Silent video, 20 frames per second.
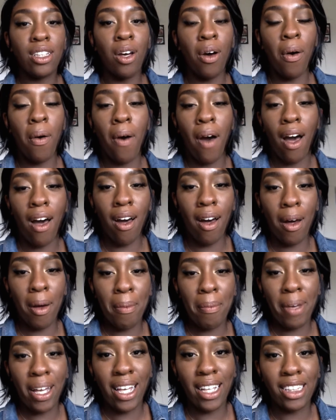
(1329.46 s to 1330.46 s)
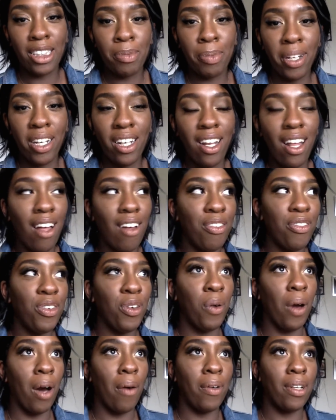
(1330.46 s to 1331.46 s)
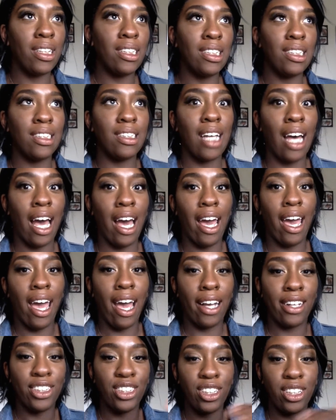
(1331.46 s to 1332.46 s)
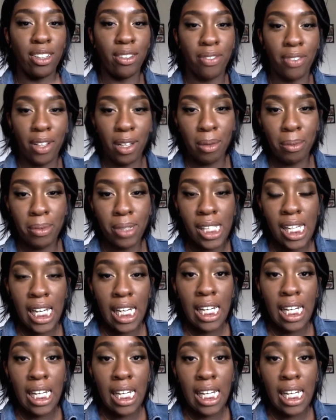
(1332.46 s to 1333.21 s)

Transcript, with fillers: So, it's been a few hours since I actually filmed